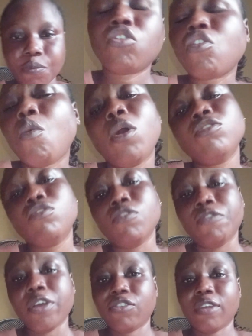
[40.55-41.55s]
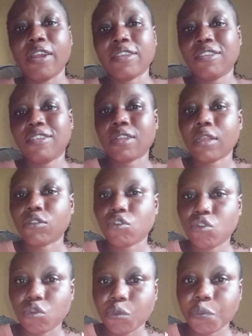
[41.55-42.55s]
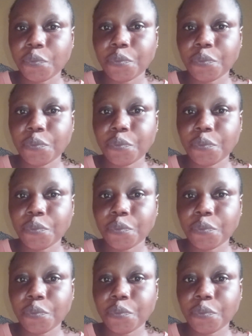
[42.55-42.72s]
So, what do virtual assistants do?